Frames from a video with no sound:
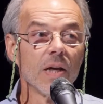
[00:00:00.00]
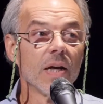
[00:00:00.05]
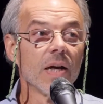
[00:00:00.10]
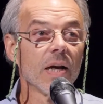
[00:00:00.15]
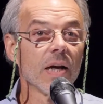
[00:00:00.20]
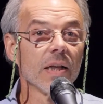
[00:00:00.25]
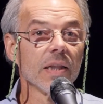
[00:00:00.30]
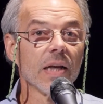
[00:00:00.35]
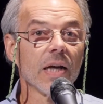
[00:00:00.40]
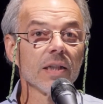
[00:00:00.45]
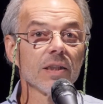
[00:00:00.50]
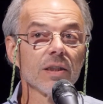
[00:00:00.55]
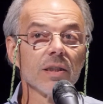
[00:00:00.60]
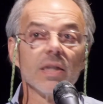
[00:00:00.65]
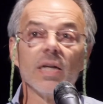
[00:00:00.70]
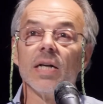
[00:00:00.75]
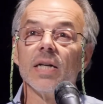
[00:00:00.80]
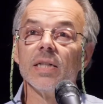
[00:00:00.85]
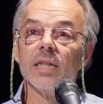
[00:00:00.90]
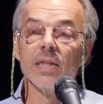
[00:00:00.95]
And that's
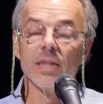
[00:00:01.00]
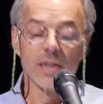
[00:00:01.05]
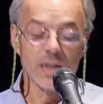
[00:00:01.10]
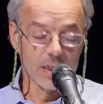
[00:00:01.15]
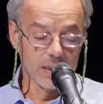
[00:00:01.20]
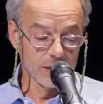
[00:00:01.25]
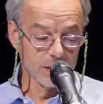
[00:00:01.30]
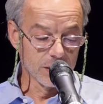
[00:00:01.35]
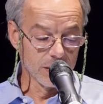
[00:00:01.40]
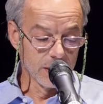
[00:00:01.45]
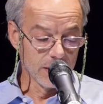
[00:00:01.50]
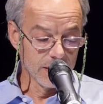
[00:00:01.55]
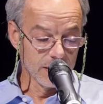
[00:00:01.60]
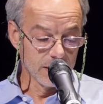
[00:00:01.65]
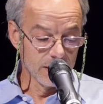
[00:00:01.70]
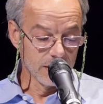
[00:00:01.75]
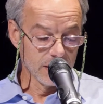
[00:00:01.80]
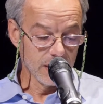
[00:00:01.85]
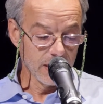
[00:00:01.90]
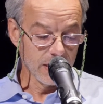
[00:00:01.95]
not an
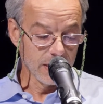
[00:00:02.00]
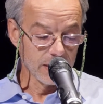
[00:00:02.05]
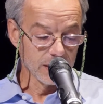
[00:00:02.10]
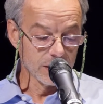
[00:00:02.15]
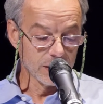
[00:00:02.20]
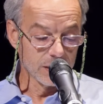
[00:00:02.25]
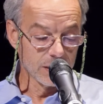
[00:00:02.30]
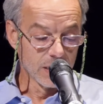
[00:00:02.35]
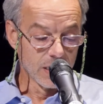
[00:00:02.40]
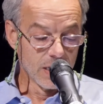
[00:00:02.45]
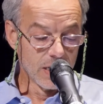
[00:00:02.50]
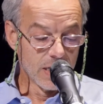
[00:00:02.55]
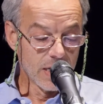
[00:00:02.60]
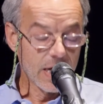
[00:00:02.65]
isolated case.